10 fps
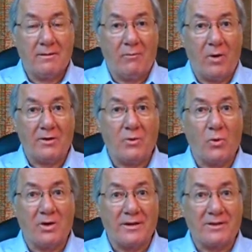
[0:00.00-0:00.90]
What in the
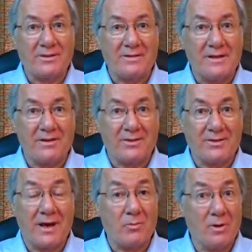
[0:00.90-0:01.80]
world else is he going to
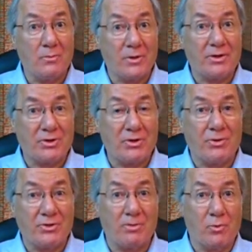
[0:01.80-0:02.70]
say? Well, we're going to show
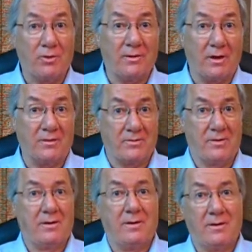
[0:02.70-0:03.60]
you some more things
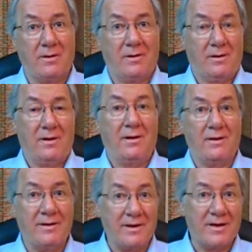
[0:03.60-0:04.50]
uh,
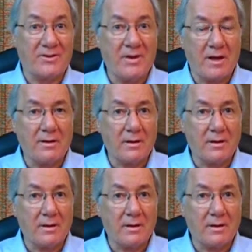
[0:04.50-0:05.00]
that he has said